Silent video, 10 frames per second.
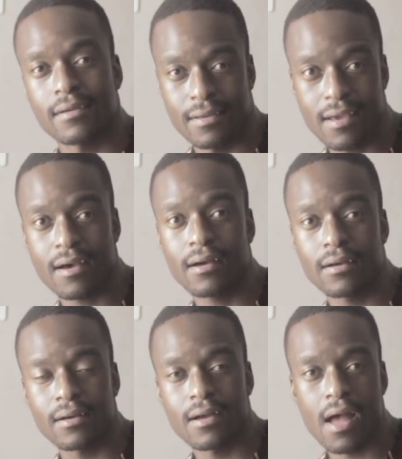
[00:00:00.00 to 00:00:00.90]
Yeah,
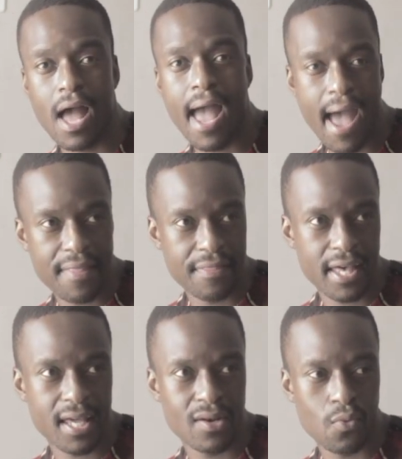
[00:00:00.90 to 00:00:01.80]
and
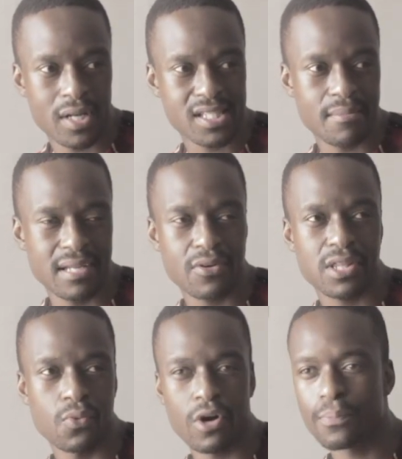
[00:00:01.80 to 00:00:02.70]
then once I'm done with
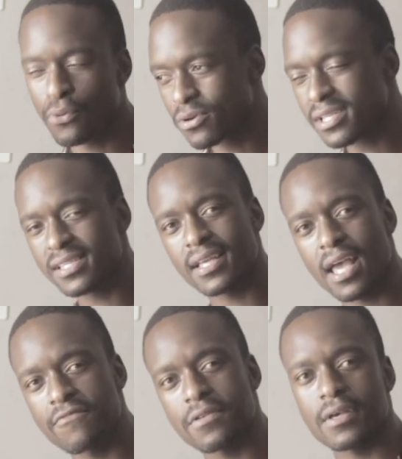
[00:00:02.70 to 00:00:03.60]
the work processing
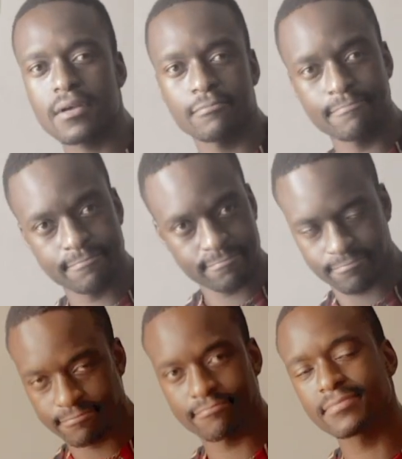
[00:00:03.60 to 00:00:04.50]
everything,
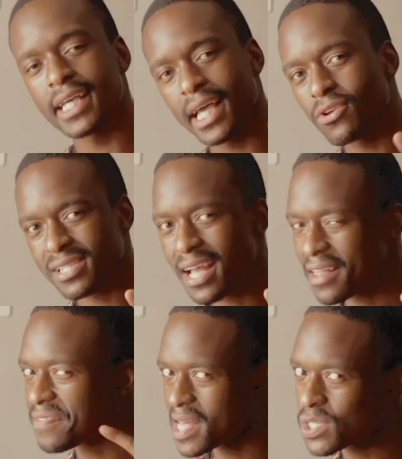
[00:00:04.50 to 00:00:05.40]
it looks like
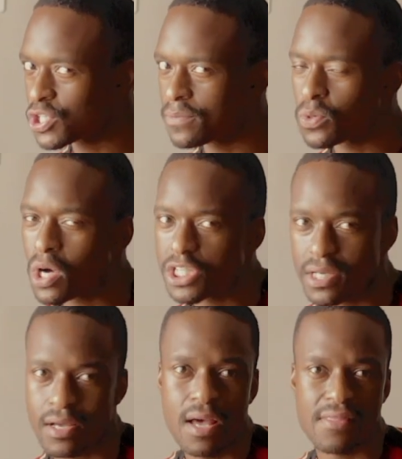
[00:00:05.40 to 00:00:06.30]
that. That's what you've been watching.
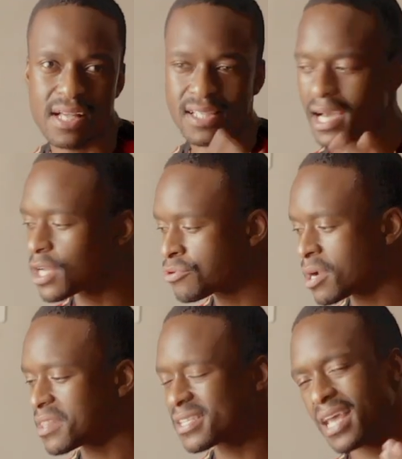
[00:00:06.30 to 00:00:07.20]
That's color
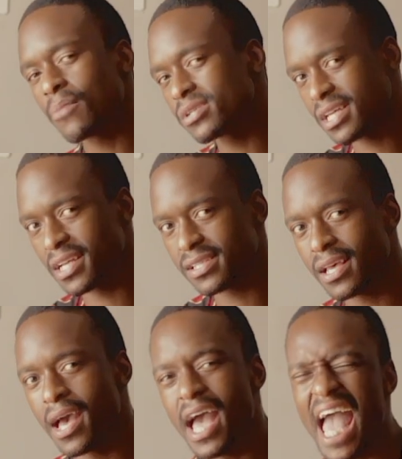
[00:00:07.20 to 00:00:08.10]
grade, there's camera settings,
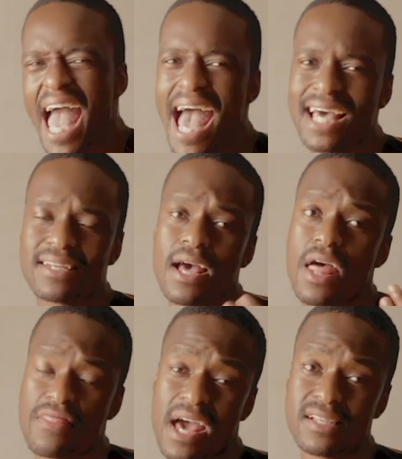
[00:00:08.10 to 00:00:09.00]
and
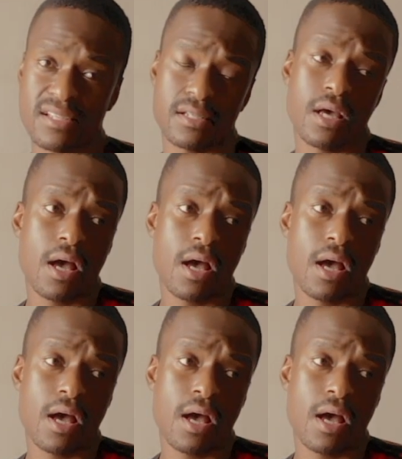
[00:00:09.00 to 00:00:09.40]
that is it.